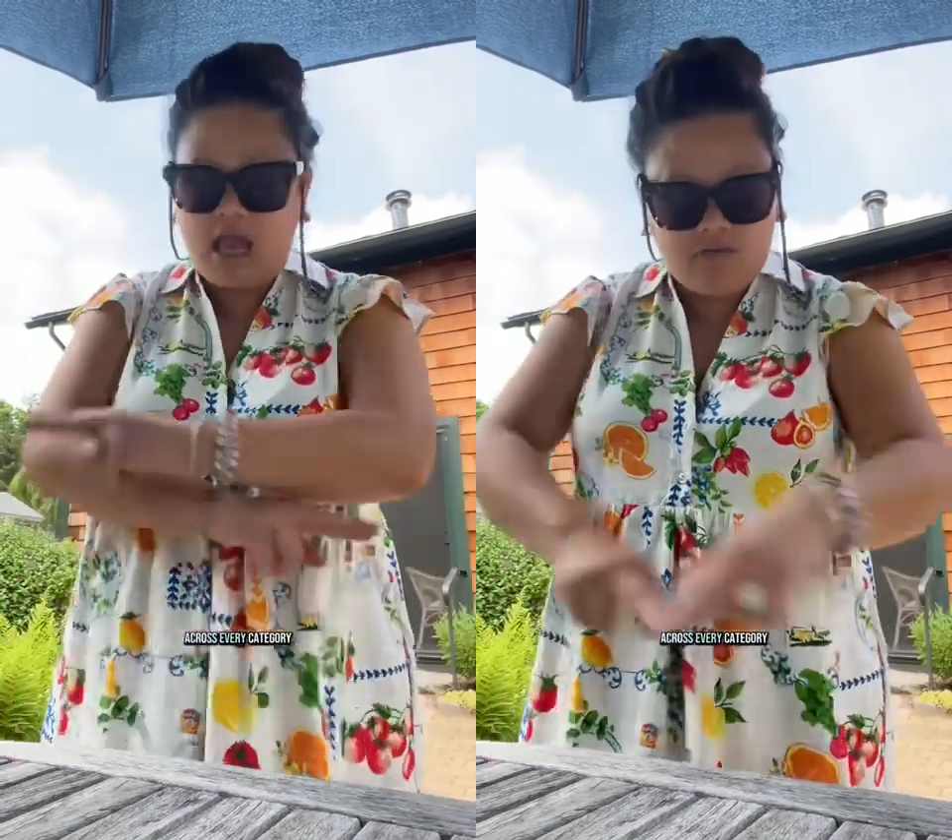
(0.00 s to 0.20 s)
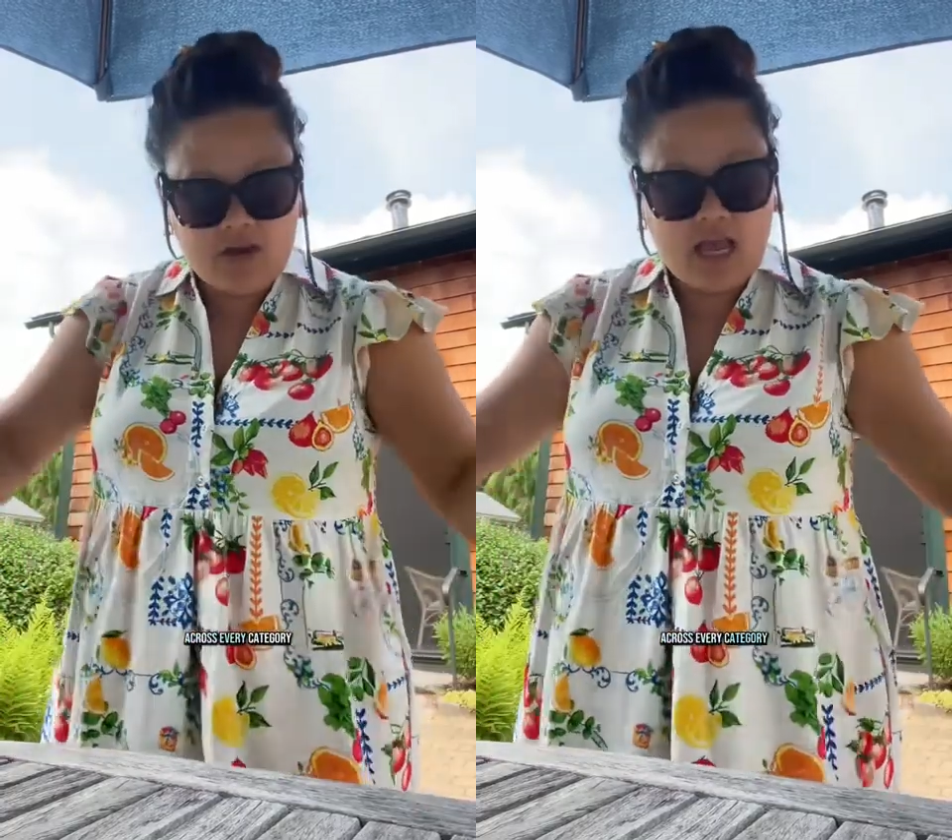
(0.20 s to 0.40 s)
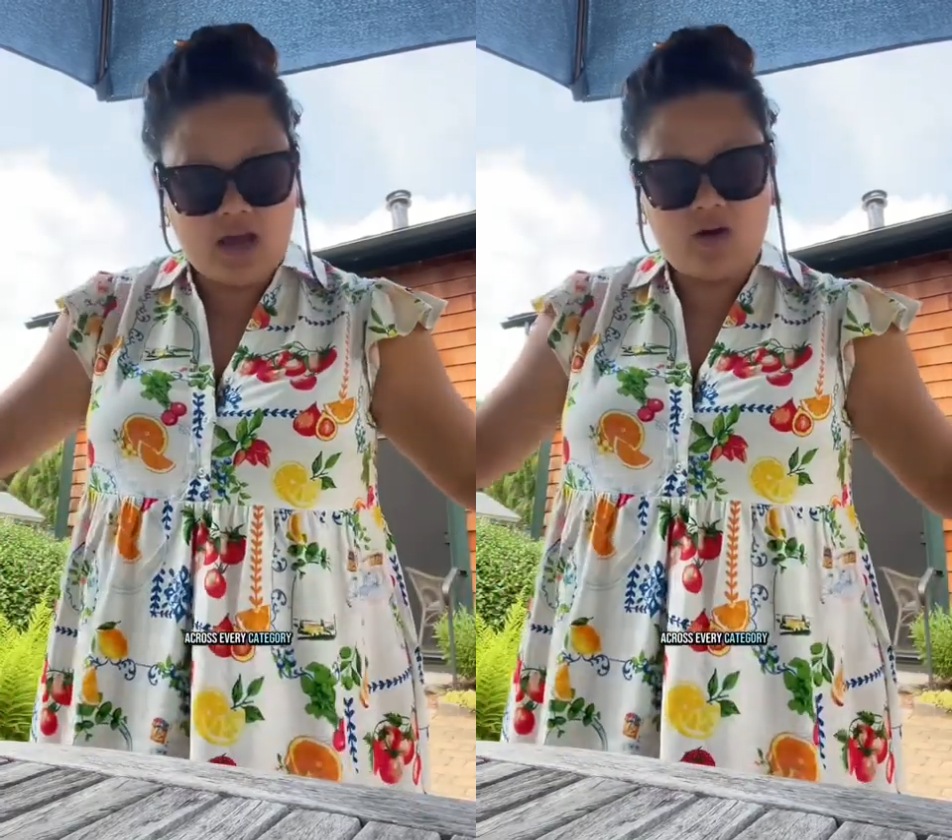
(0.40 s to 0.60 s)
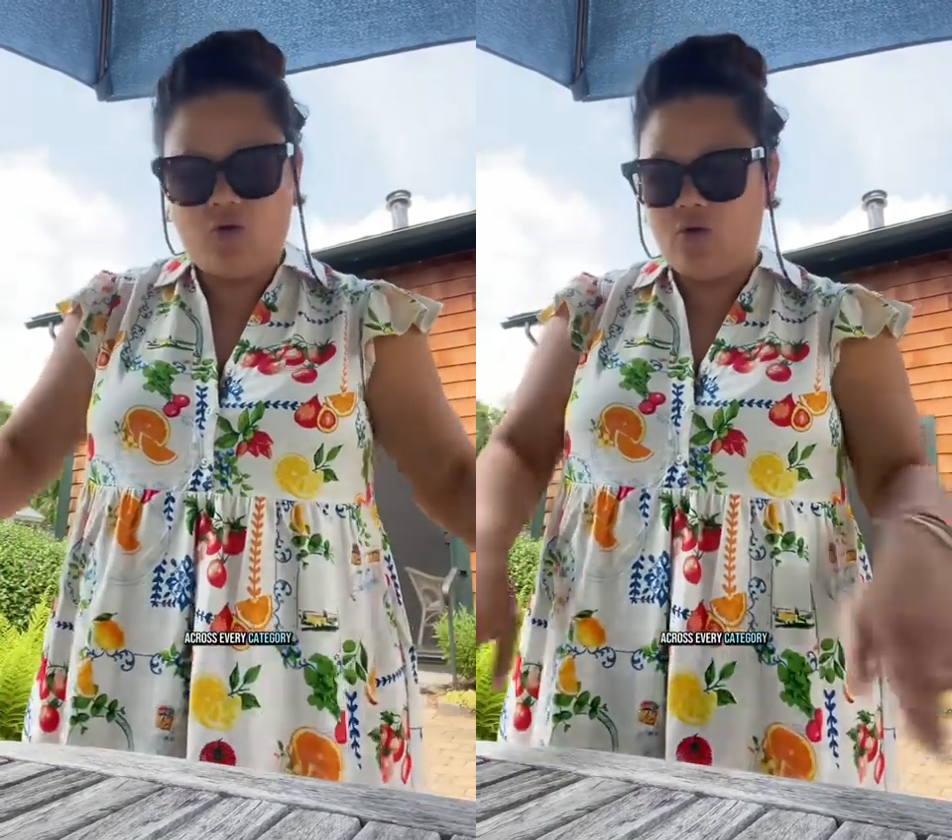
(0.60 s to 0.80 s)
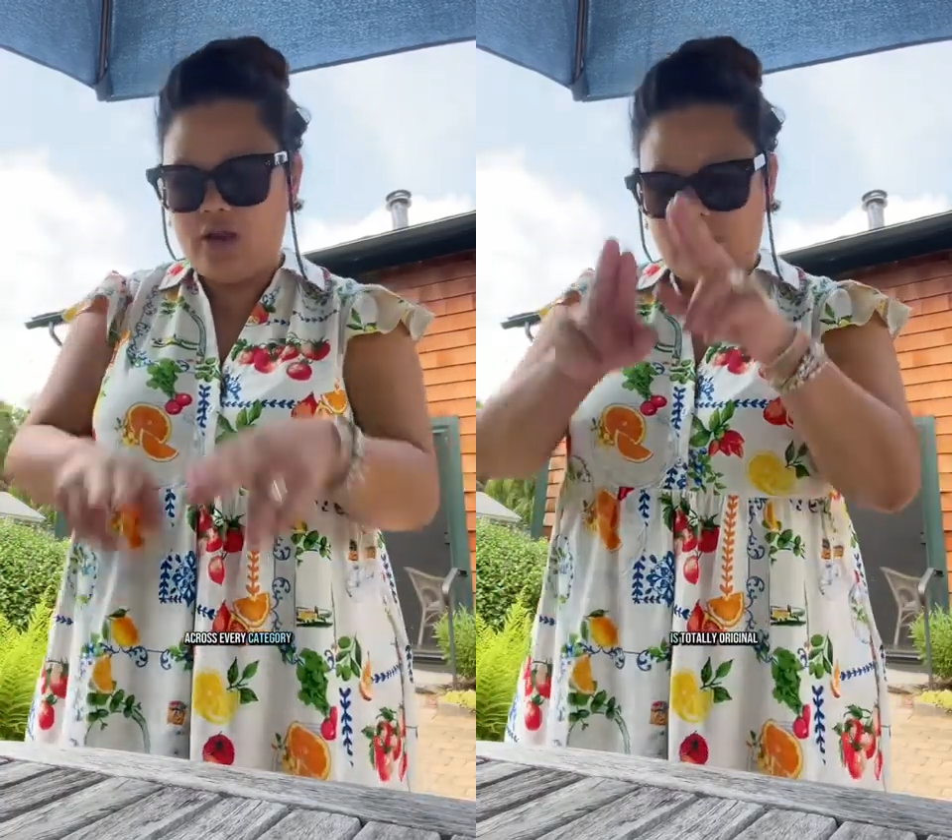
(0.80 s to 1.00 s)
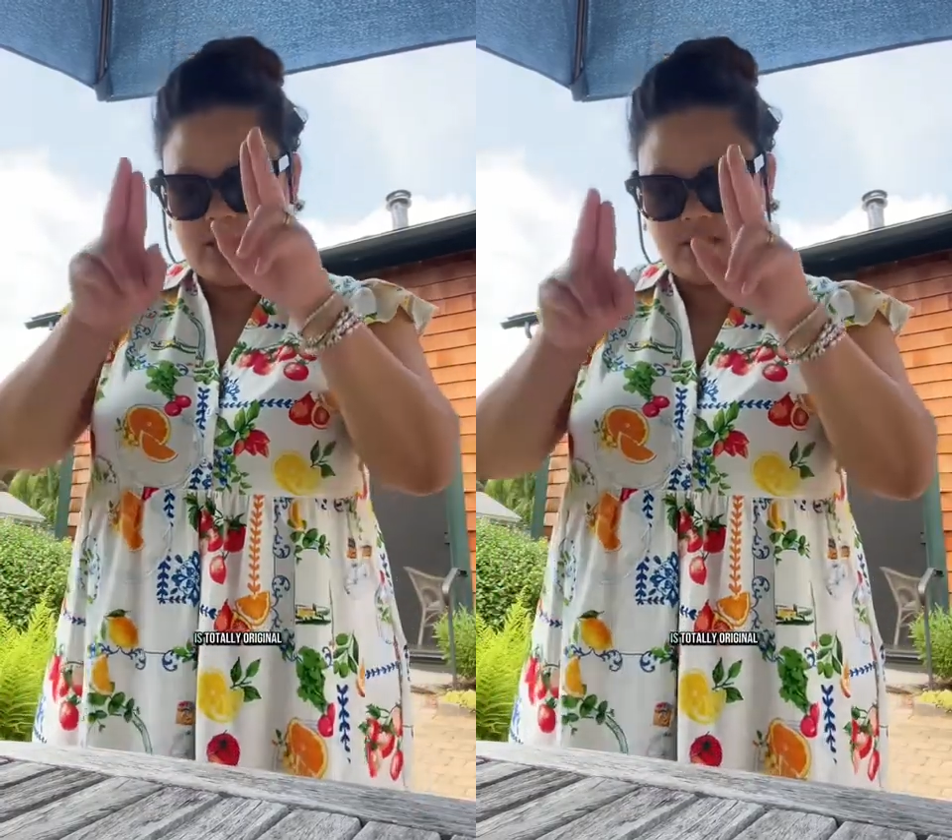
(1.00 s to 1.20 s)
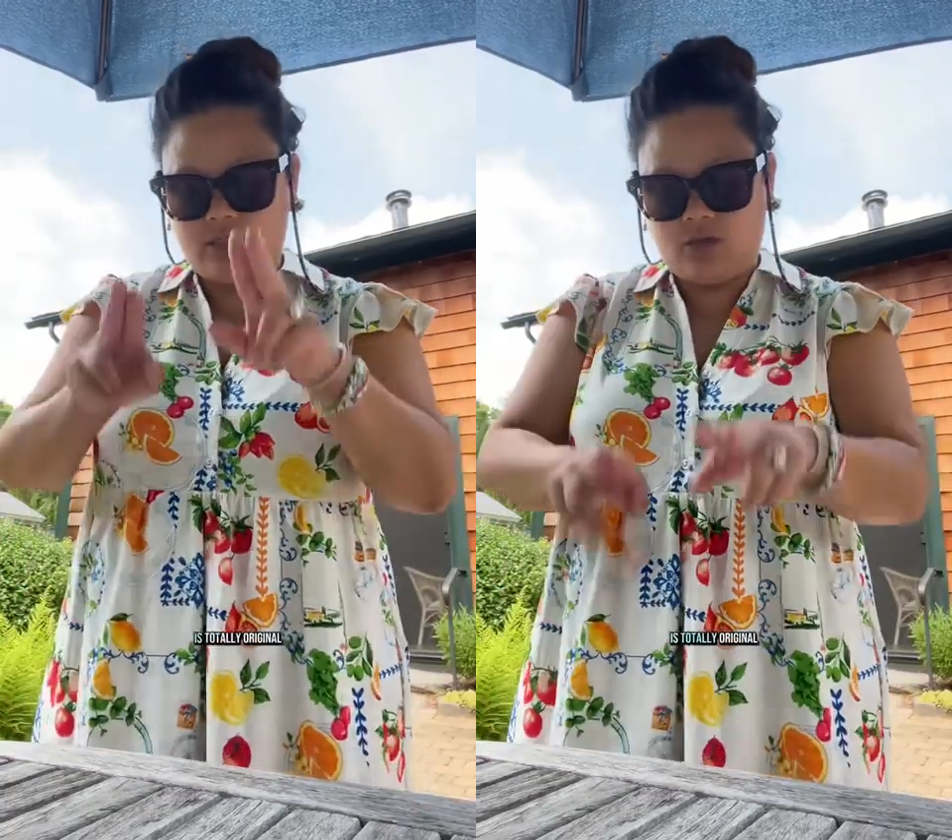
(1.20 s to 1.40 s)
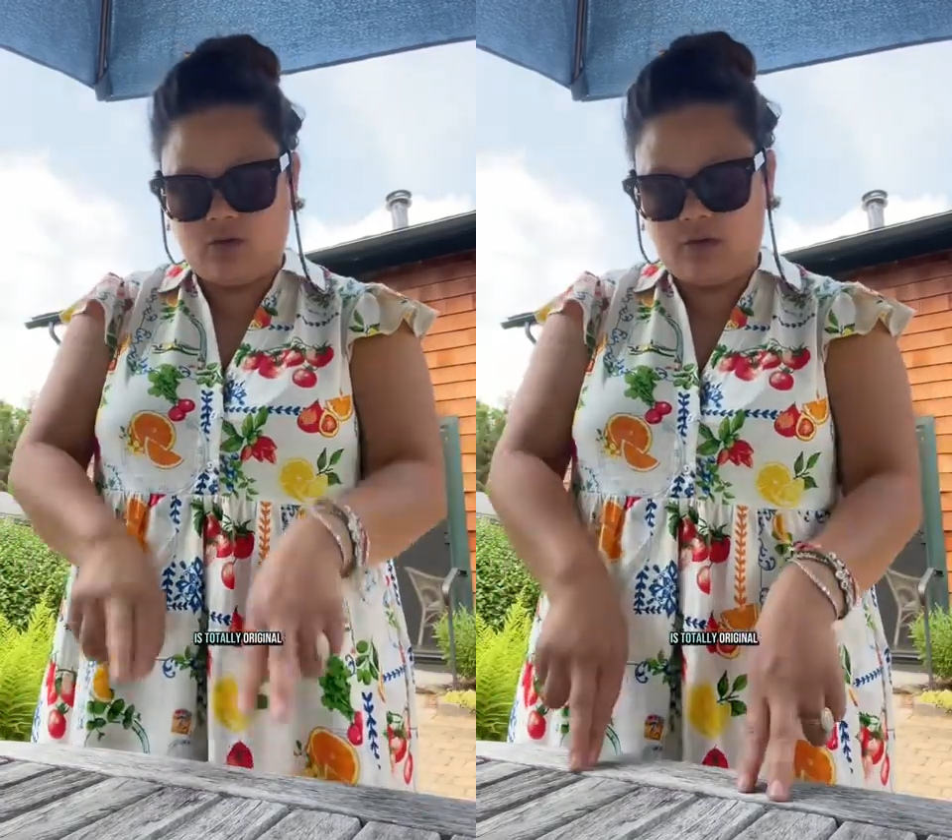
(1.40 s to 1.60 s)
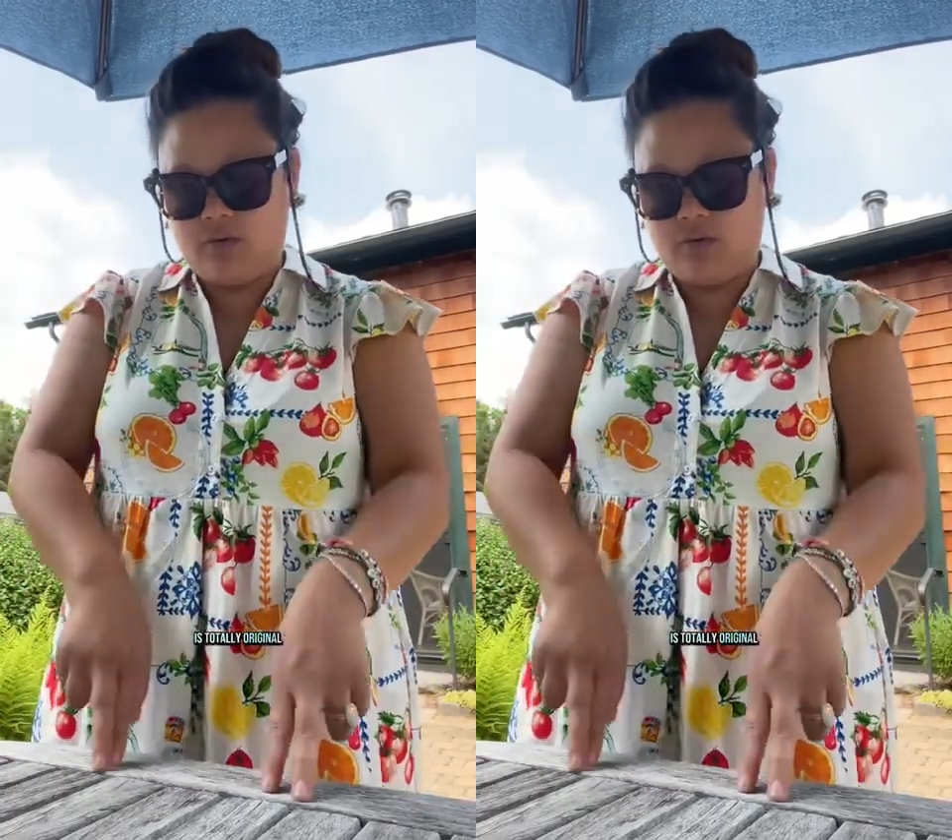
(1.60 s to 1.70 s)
every category is totally